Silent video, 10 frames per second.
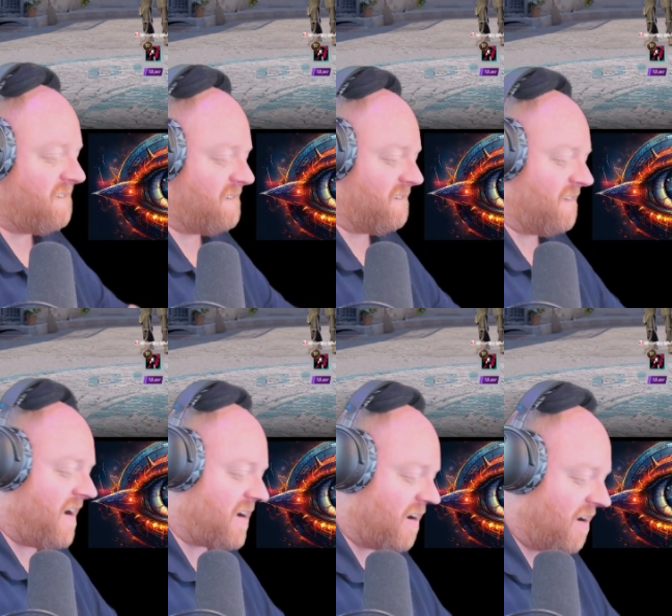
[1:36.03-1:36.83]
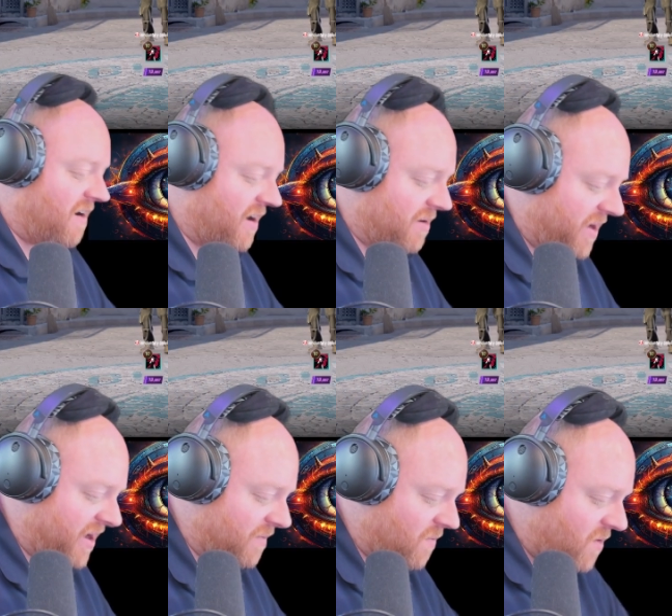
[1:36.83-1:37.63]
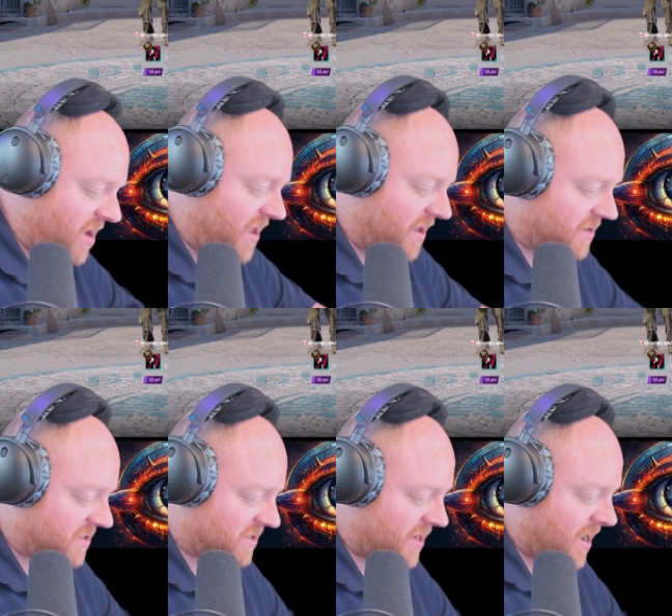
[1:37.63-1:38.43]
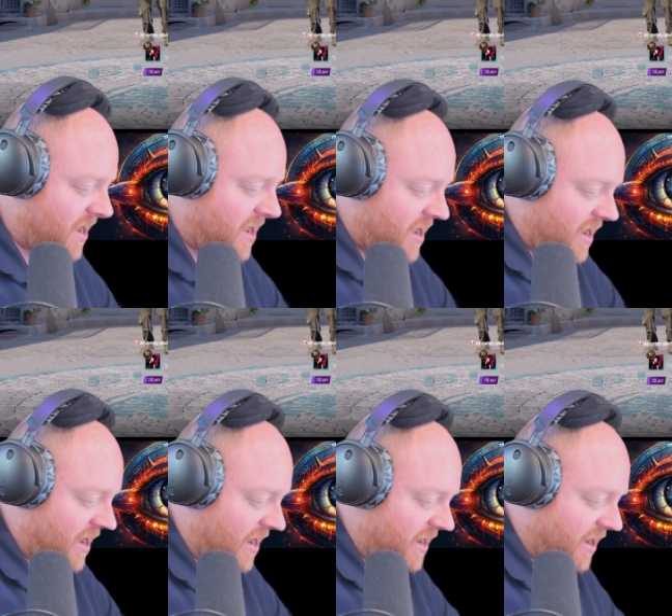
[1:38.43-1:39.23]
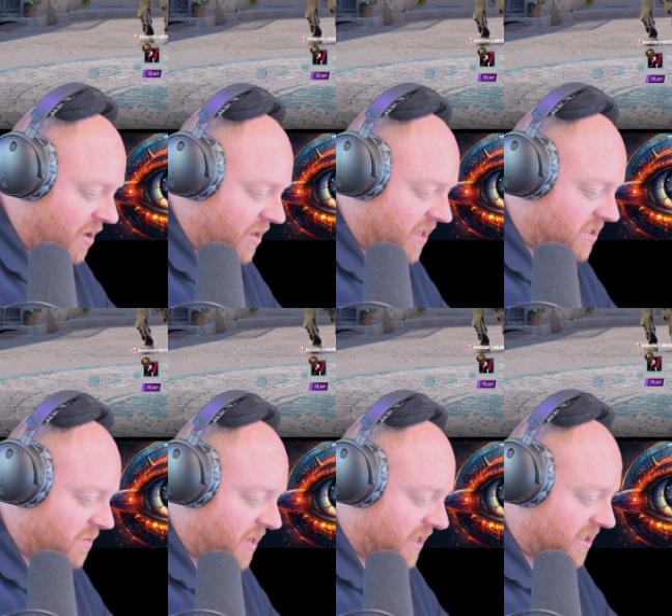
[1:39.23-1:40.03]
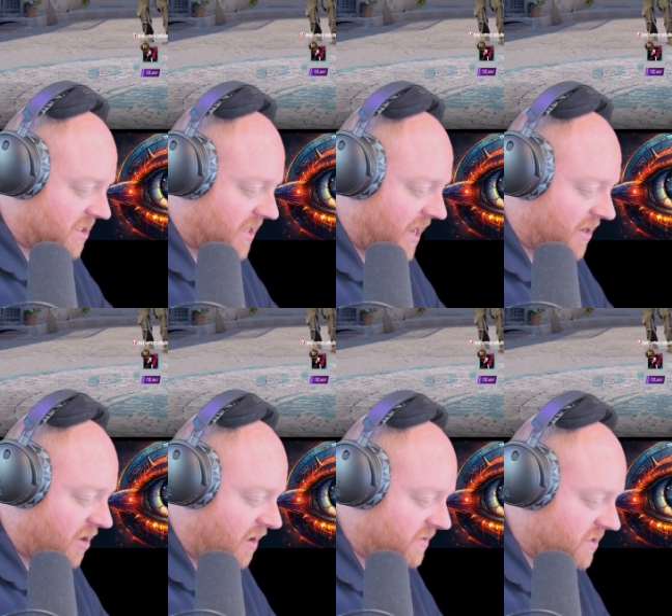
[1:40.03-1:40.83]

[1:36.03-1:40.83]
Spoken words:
Rock on, man. What else is in here? Okay, so we got the standoffs.